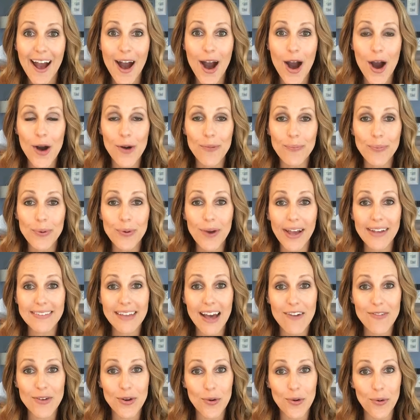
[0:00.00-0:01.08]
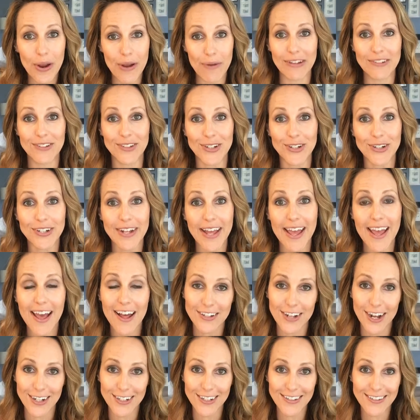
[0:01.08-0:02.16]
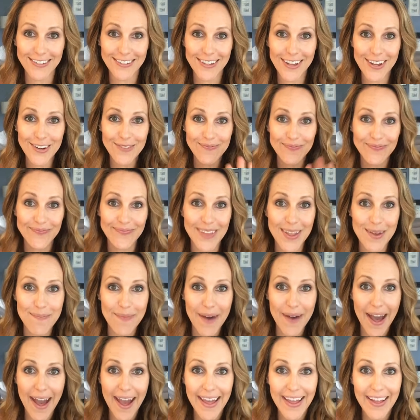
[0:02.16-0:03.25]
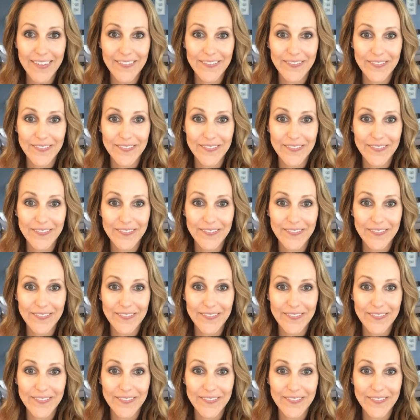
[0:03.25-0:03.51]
Hope you guys have a great rest of your day. I'll talk to you soon. Bye.